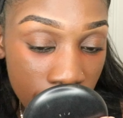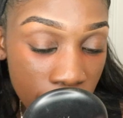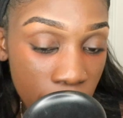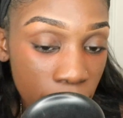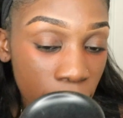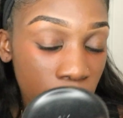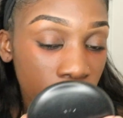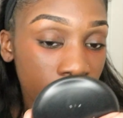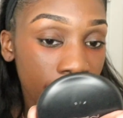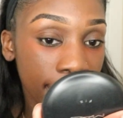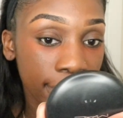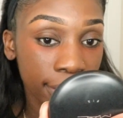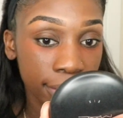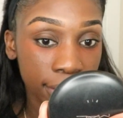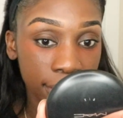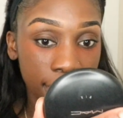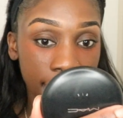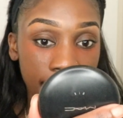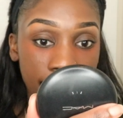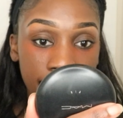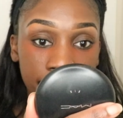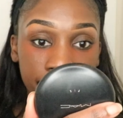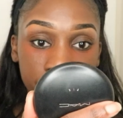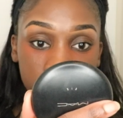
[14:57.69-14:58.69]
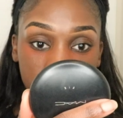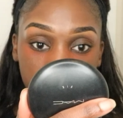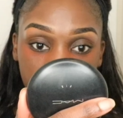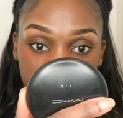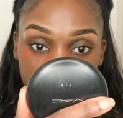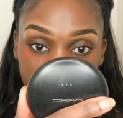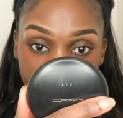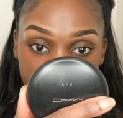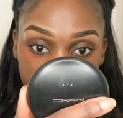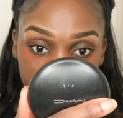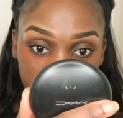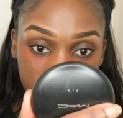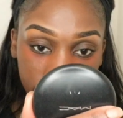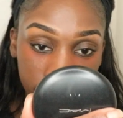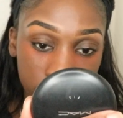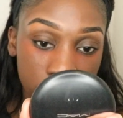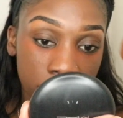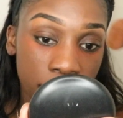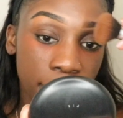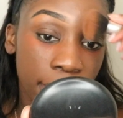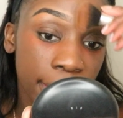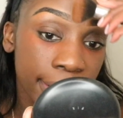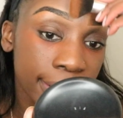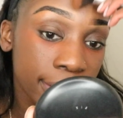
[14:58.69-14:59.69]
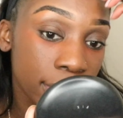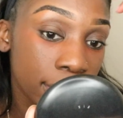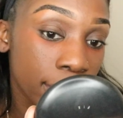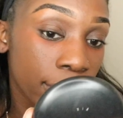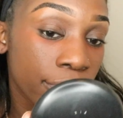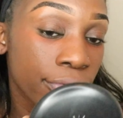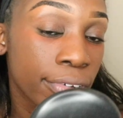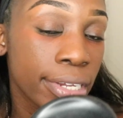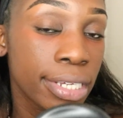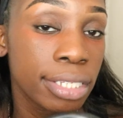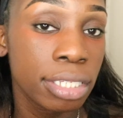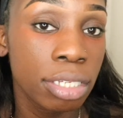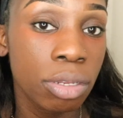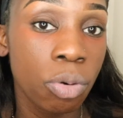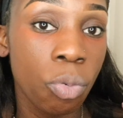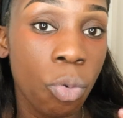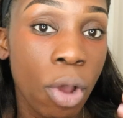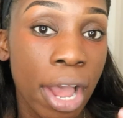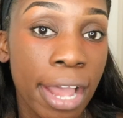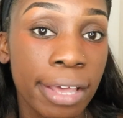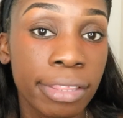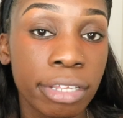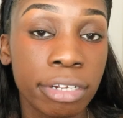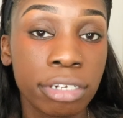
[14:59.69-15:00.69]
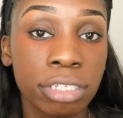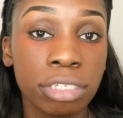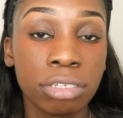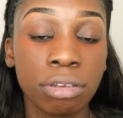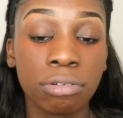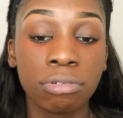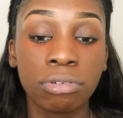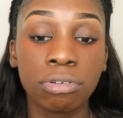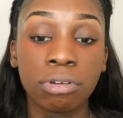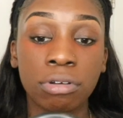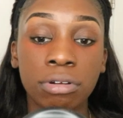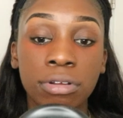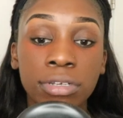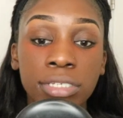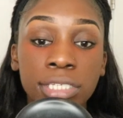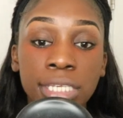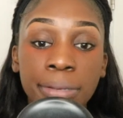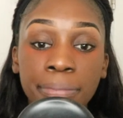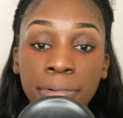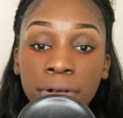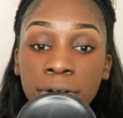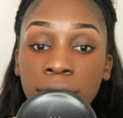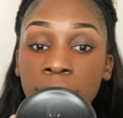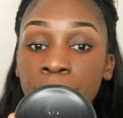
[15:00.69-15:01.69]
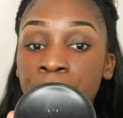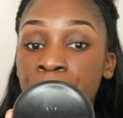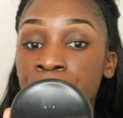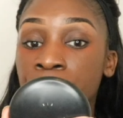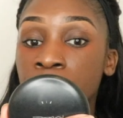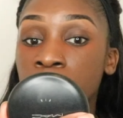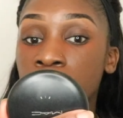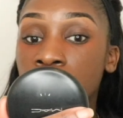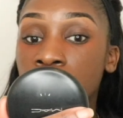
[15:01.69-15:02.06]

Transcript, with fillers: And a lot of times with acne scars, the reason why they're so noticeable